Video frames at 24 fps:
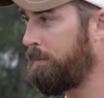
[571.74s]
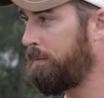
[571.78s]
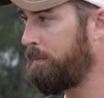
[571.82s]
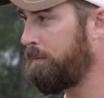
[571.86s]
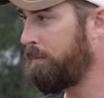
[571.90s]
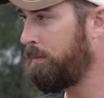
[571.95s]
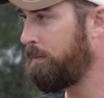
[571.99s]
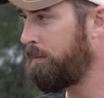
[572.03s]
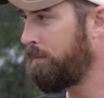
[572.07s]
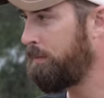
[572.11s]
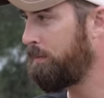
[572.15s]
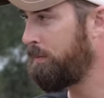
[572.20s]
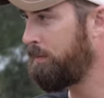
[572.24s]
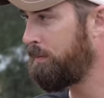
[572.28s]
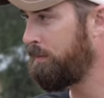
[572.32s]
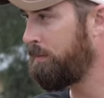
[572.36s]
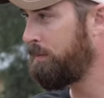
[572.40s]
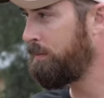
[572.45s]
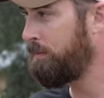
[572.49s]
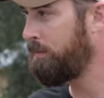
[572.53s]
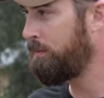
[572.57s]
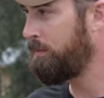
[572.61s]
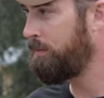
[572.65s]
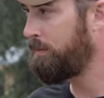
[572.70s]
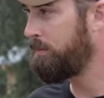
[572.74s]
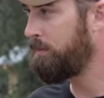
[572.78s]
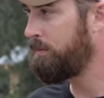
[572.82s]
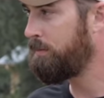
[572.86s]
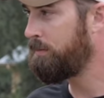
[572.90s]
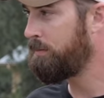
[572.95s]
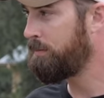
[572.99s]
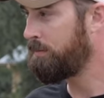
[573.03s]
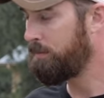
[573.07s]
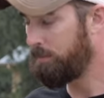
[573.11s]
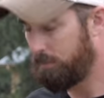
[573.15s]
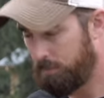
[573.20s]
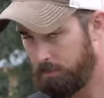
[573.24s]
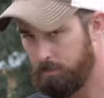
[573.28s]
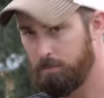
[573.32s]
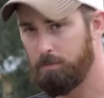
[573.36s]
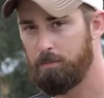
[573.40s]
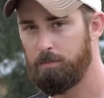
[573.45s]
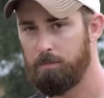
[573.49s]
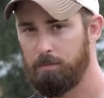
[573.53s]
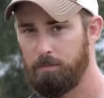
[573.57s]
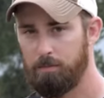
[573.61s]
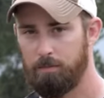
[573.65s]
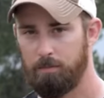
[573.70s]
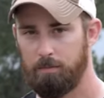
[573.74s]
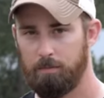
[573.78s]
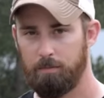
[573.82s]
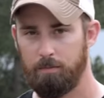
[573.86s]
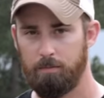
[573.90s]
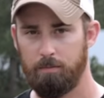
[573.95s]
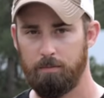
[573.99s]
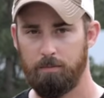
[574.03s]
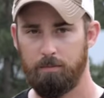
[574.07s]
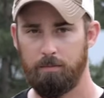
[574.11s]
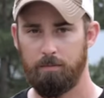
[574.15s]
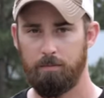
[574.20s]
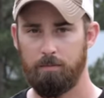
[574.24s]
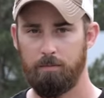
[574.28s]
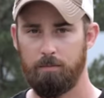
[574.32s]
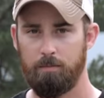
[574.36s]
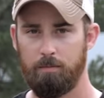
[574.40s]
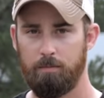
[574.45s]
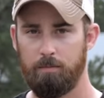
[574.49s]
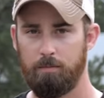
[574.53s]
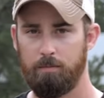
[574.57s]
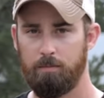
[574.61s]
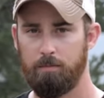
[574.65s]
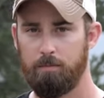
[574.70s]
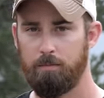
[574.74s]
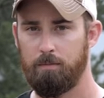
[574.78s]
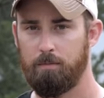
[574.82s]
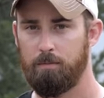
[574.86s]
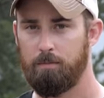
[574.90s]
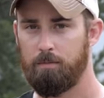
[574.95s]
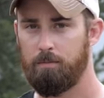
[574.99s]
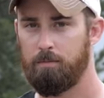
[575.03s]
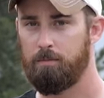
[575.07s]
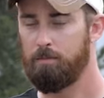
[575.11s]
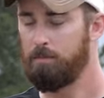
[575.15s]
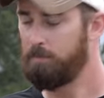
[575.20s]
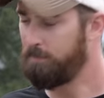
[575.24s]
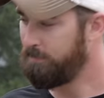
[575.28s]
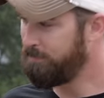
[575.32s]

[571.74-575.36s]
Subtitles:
(silent)